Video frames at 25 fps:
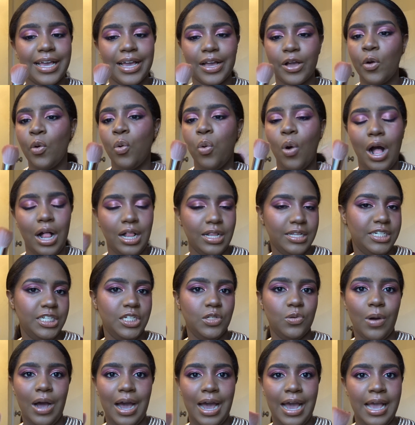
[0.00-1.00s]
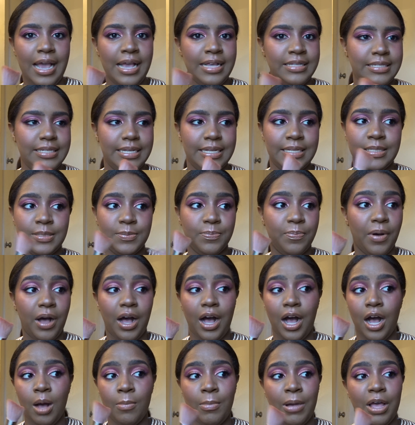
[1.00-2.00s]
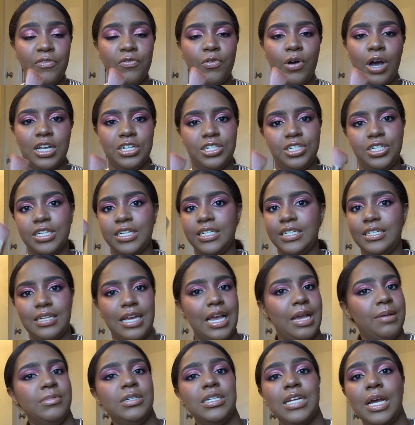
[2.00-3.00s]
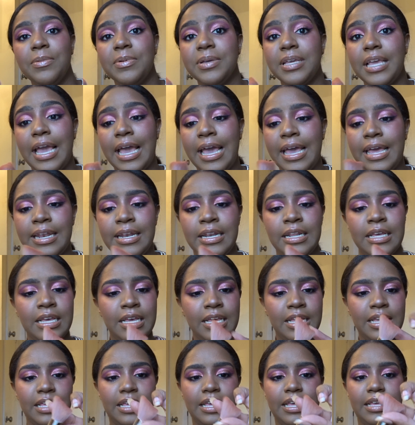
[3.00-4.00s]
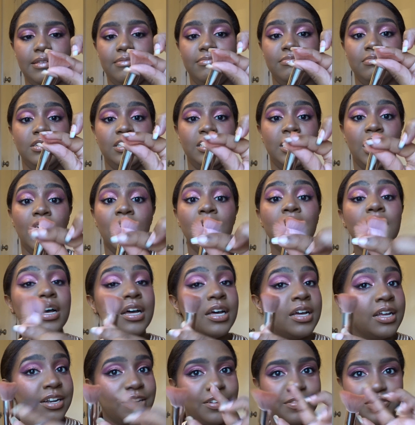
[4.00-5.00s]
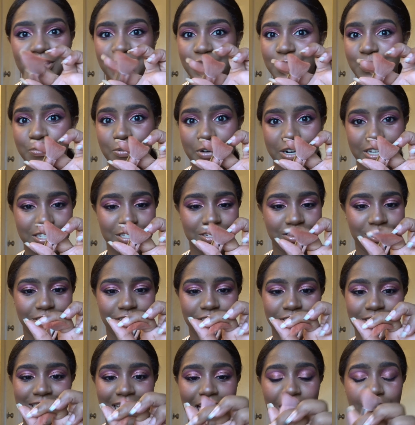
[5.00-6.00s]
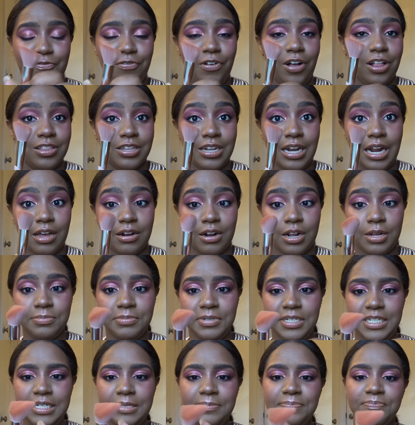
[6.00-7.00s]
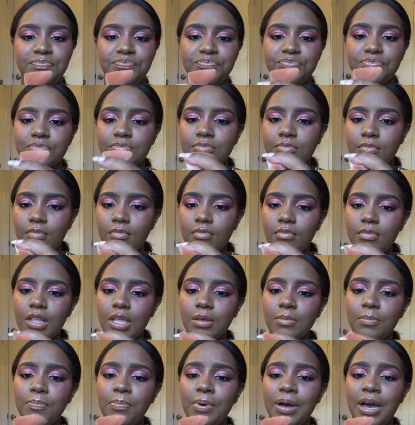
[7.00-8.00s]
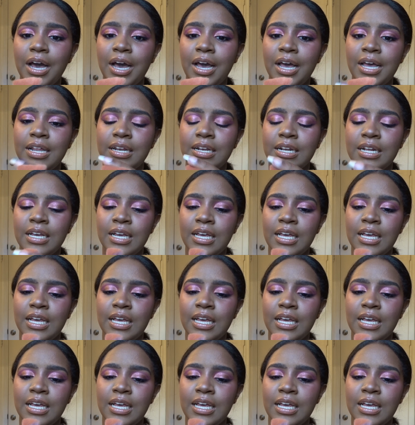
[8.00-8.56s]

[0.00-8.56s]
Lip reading: Quality wise, it's bomb. I've washed it time and time again. None of these bristles have fallen out on me, but